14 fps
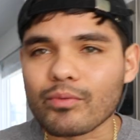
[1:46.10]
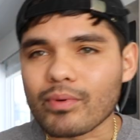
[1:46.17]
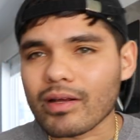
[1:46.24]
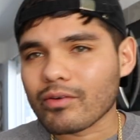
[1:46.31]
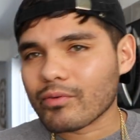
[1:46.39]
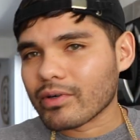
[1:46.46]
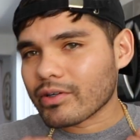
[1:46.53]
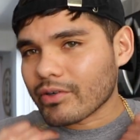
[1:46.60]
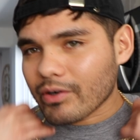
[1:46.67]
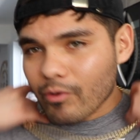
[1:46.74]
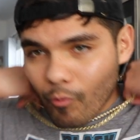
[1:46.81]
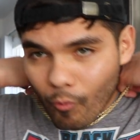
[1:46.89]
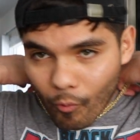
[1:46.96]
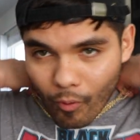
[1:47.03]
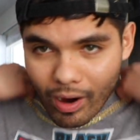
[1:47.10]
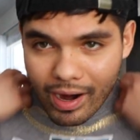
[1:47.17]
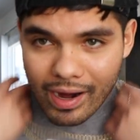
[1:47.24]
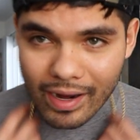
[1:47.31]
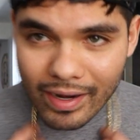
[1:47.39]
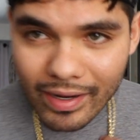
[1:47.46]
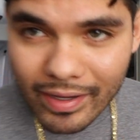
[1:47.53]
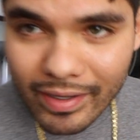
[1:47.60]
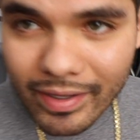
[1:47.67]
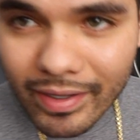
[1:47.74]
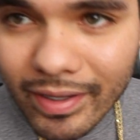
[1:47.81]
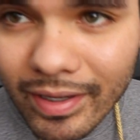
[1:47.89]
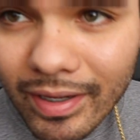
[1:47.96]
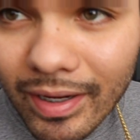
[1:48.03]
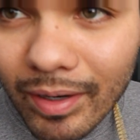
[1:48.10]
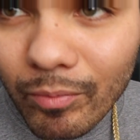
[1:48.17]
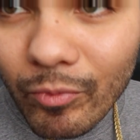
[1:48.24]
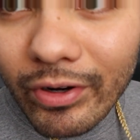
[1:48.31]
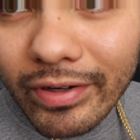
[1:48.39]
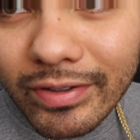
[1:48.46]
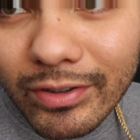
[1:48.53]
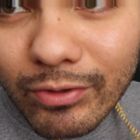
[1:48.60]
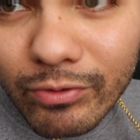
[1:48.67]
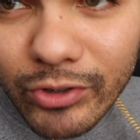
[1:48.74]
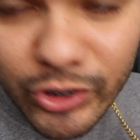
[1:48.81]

probably wondering why I'm wearing 2